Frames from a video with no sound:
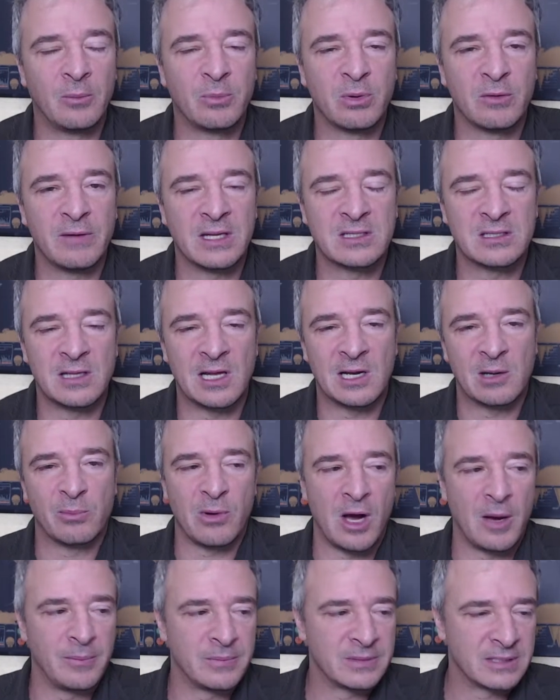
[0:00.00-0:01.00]
It prevents a lot of
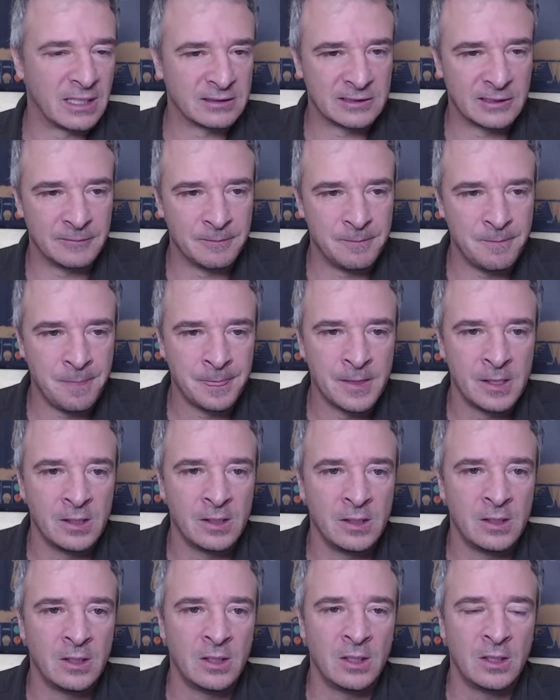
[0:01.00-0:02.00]
problems out there.
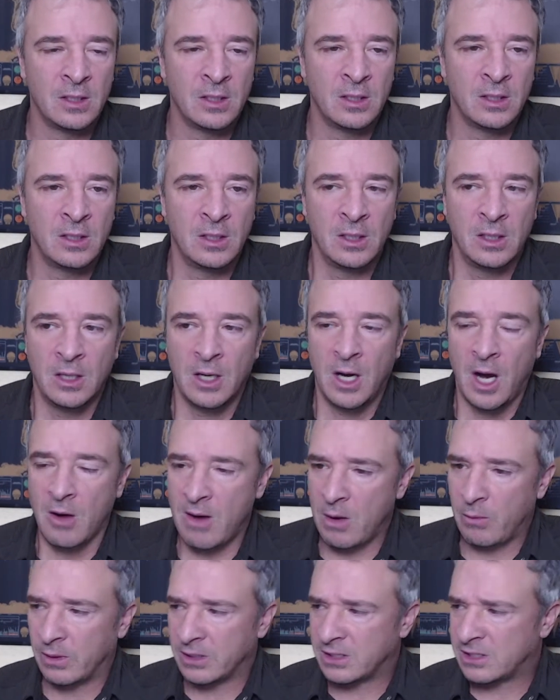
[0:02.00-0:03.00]
All
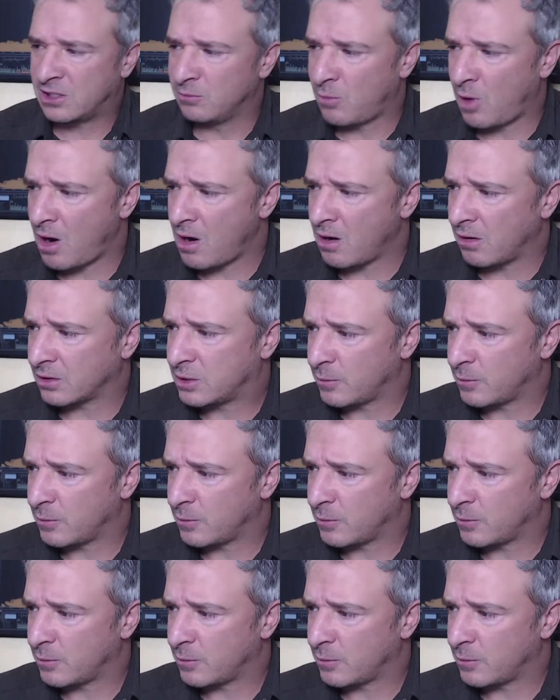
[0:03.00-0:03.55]
right, what's tomorrow?